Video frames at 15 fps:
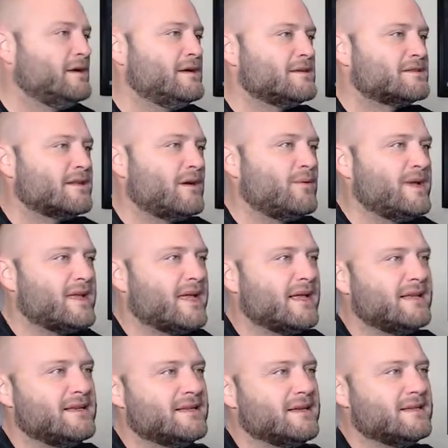so that we
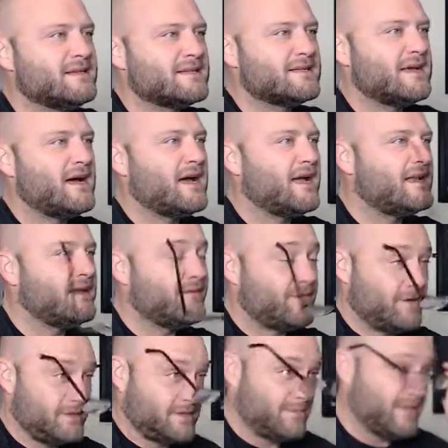can decide if
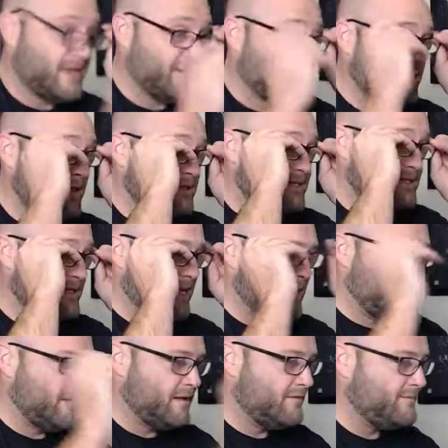there's a better
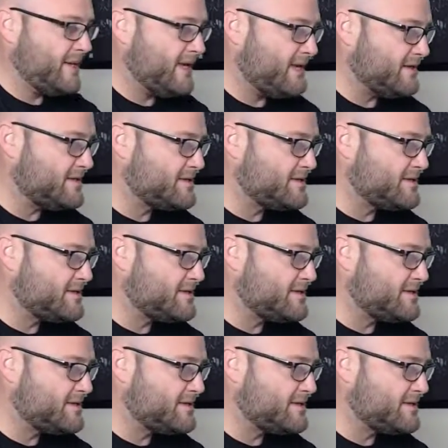style of page.